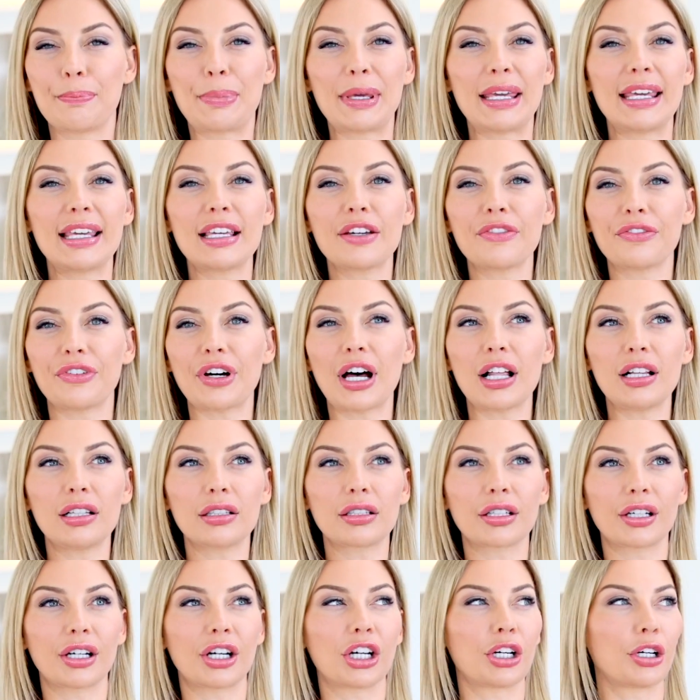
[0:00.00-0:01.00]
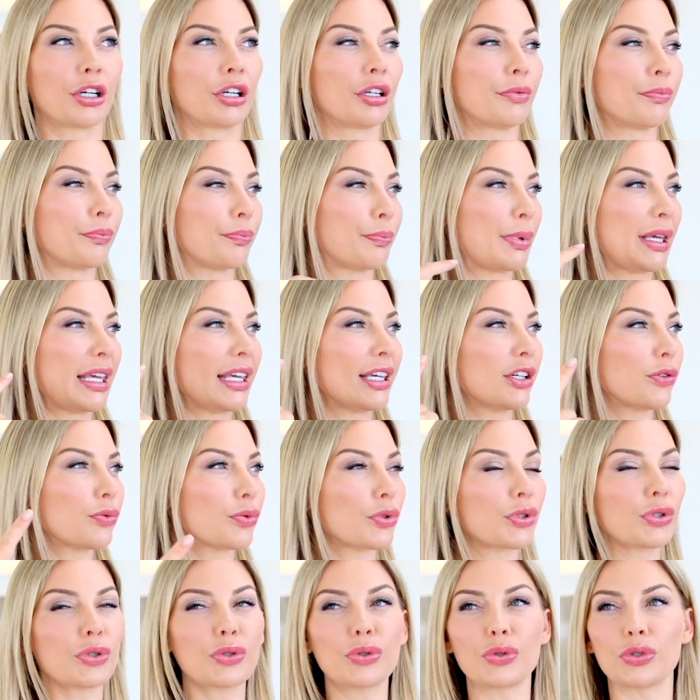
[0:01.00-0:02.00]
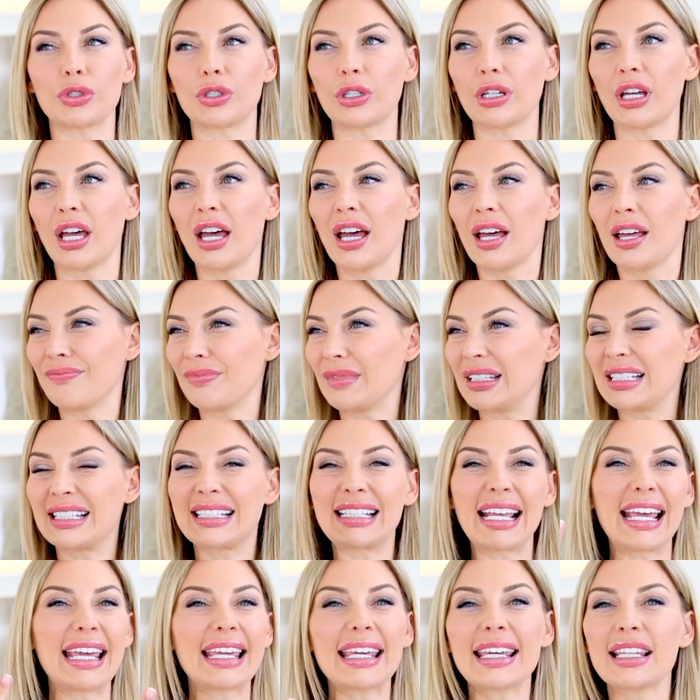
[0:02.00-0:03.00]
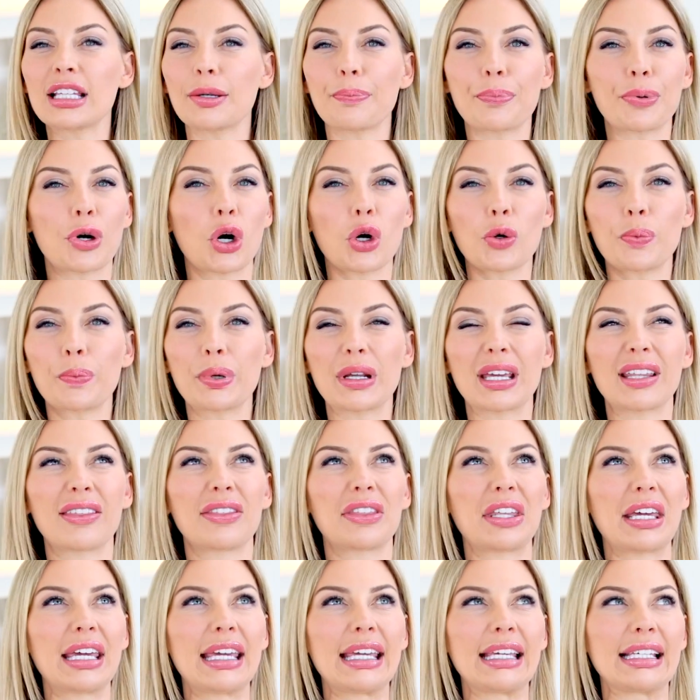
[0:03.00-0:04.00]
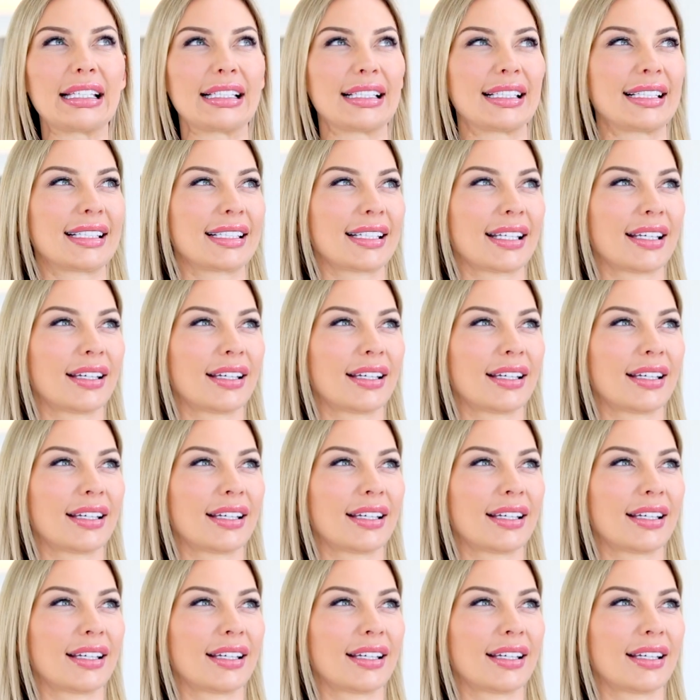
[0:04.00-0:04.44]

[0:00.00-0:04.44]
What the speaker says: being vulgar, being rude, saying inappropriate things,